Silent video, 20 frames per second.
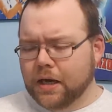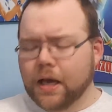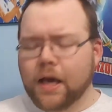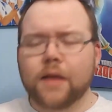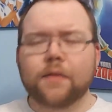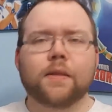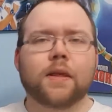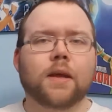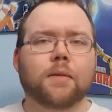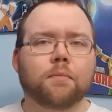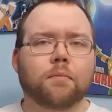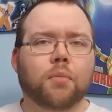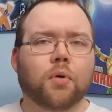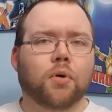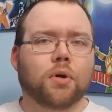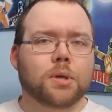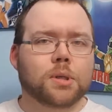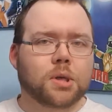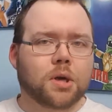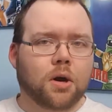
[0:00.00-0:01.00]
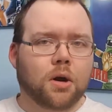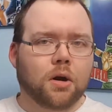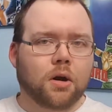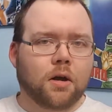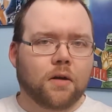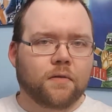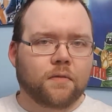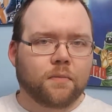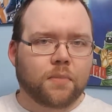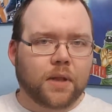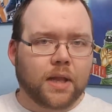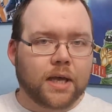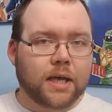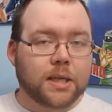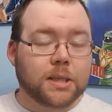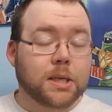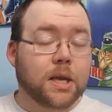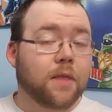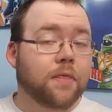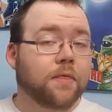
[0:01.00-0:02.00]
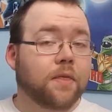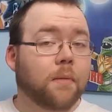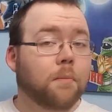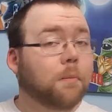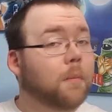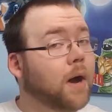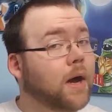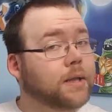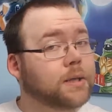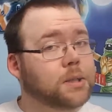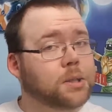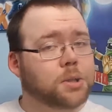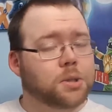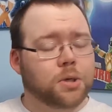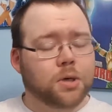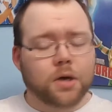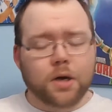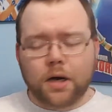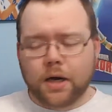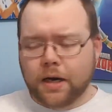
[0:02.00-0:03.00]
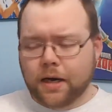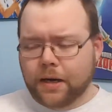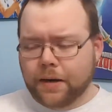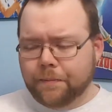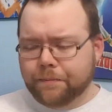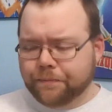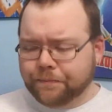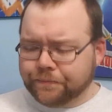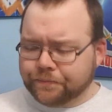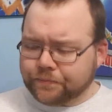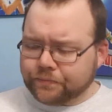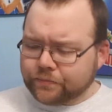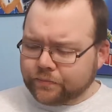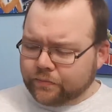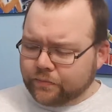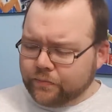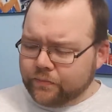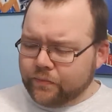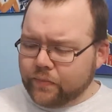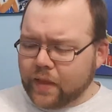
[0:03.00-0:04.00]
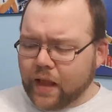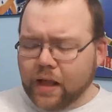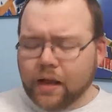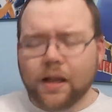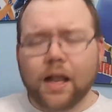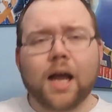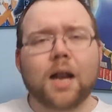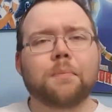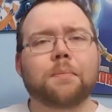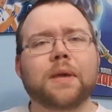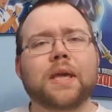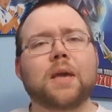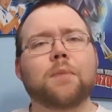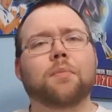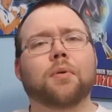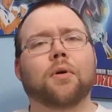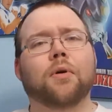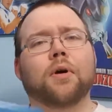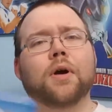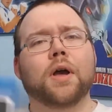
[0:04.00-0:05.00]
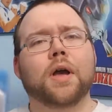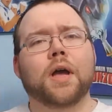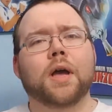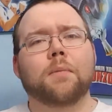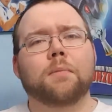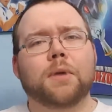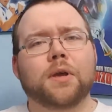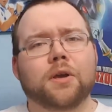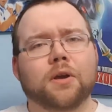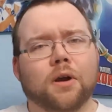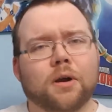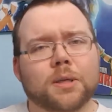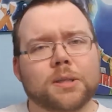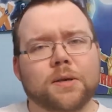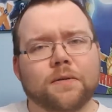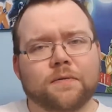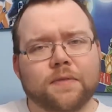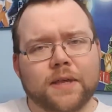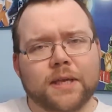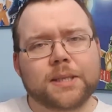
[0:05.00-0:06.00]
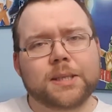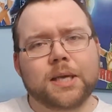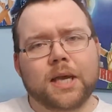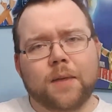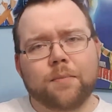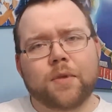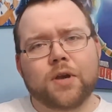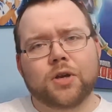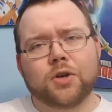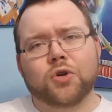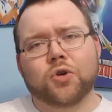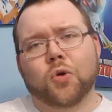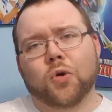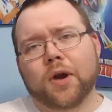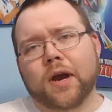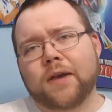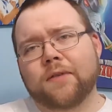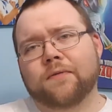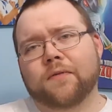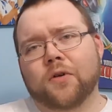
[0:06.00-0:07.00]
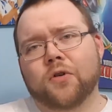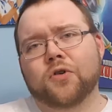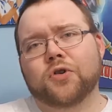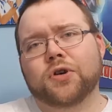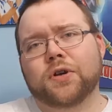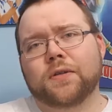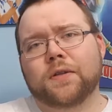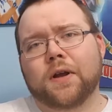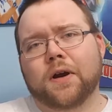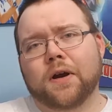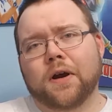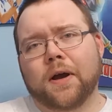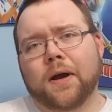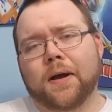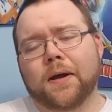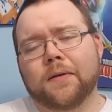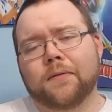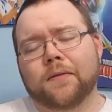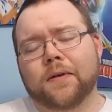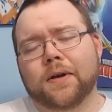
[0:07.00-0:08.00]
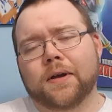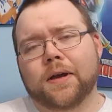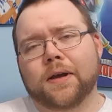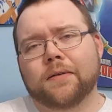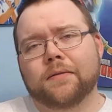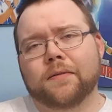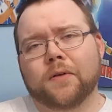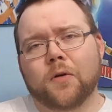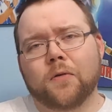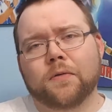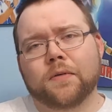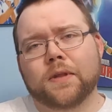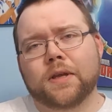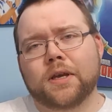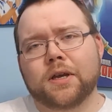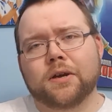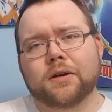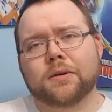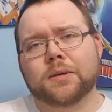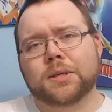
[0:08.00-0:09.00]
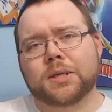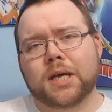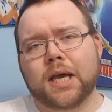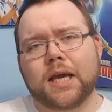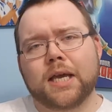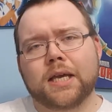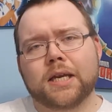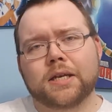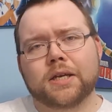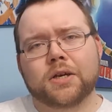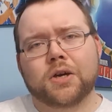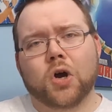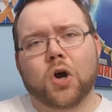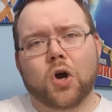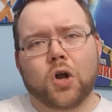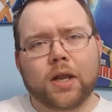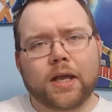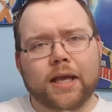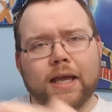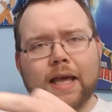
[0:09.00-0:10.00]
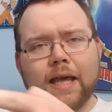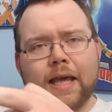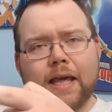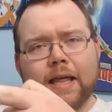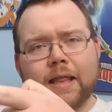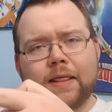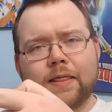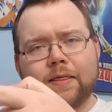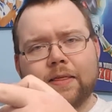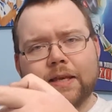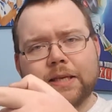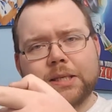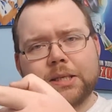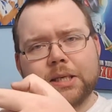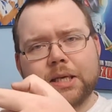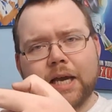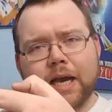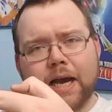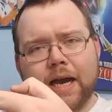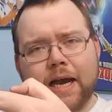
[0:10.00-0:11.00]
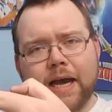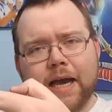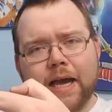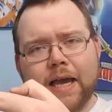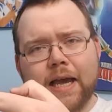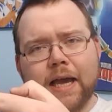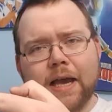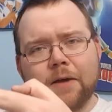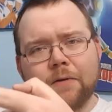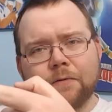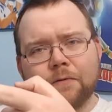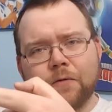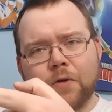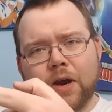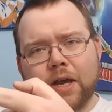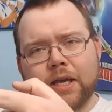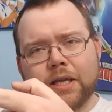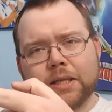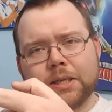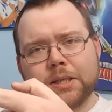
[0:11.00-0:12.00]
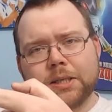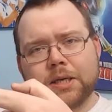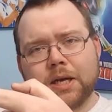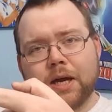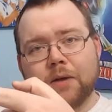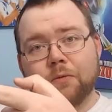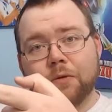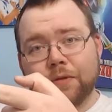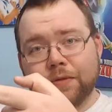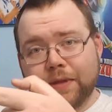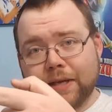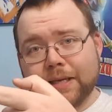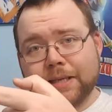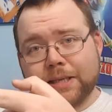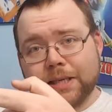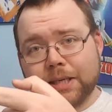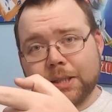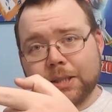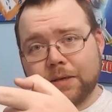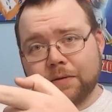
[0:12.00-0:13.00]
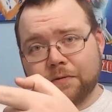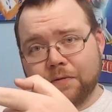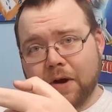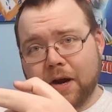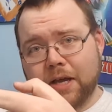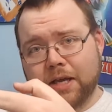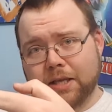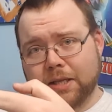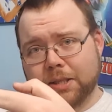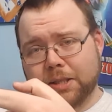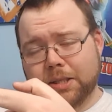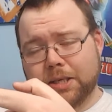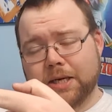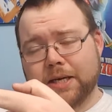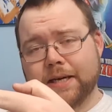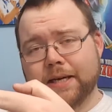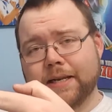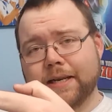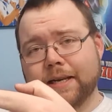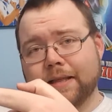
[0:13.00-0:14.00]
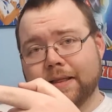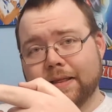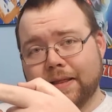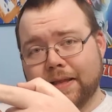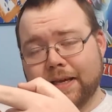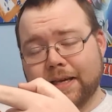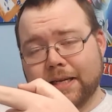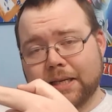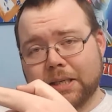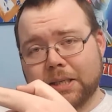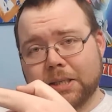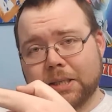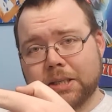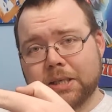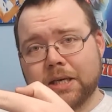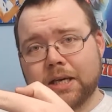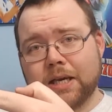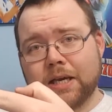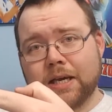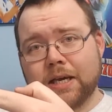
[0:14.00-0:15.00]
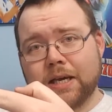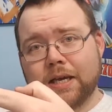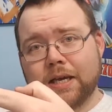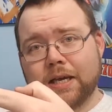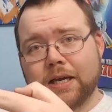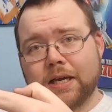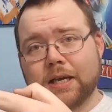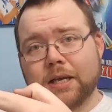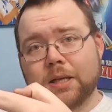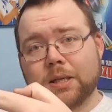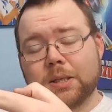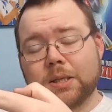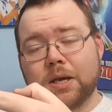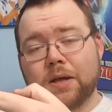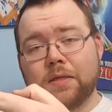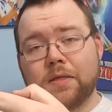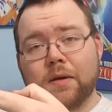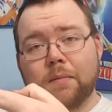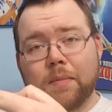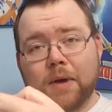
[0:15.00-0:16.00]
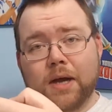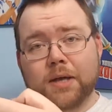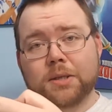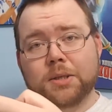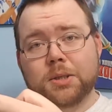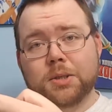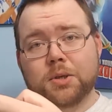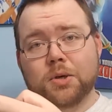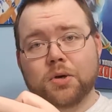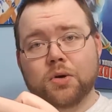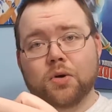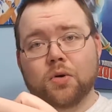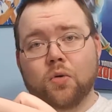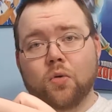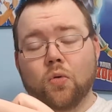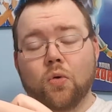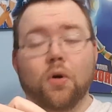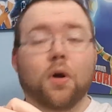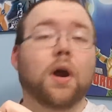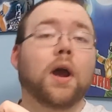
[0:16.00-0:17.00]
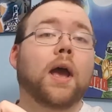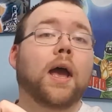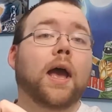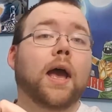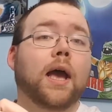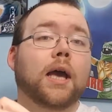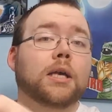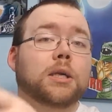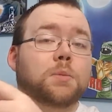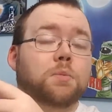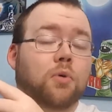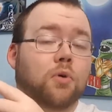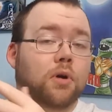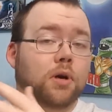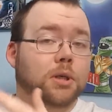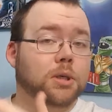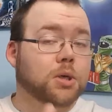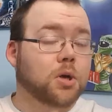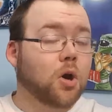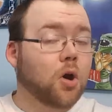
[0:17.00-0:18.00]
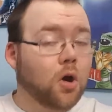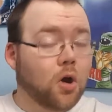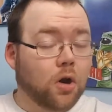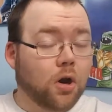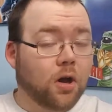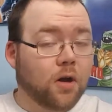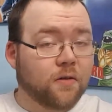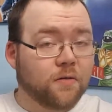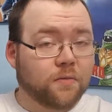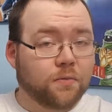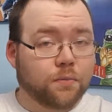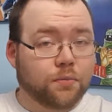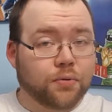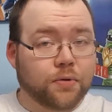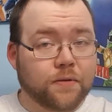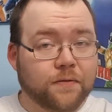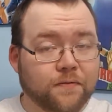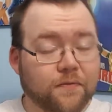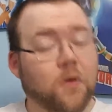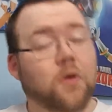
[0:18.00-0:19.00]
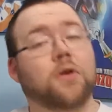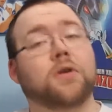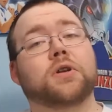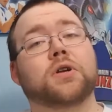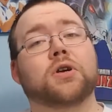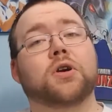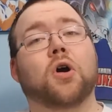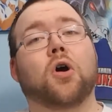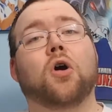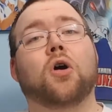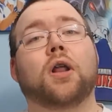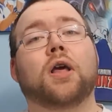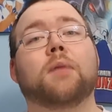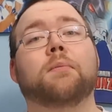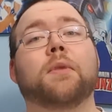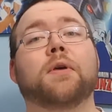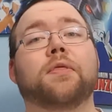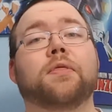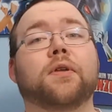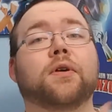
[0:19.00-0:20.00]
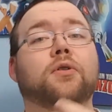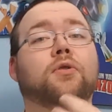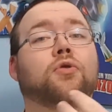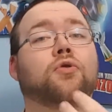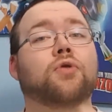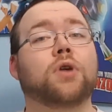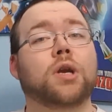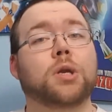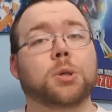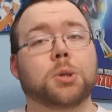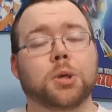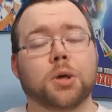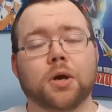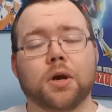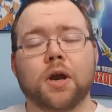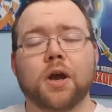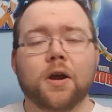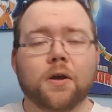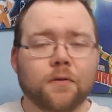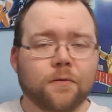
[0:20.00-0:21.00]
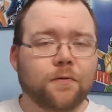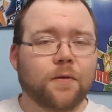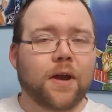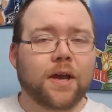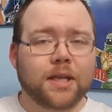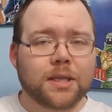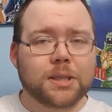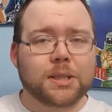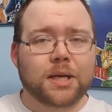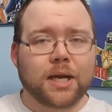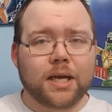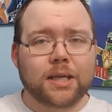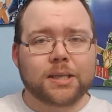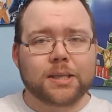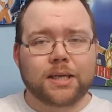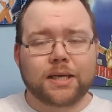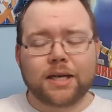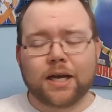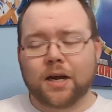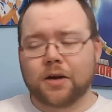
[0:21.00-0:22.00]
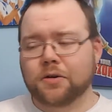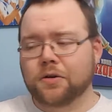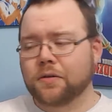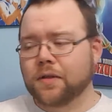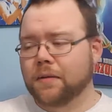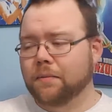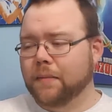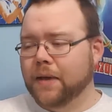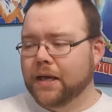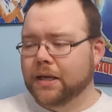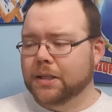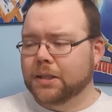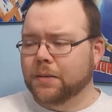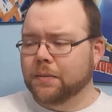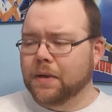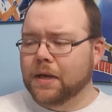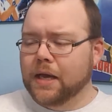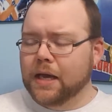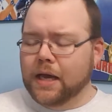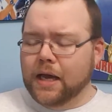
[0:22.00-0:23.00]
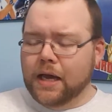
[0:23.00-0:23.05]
And then Boris Karloff plays the monster. Uh, a lot of people, because of this image or a version thereof, have over the years taken to calling this guy Frankenstein. Well, this isn't Frankenstein. This is the monster, or as Boris Karloff preferred to call him, the creature. Frankenstein's the doctor that makes him.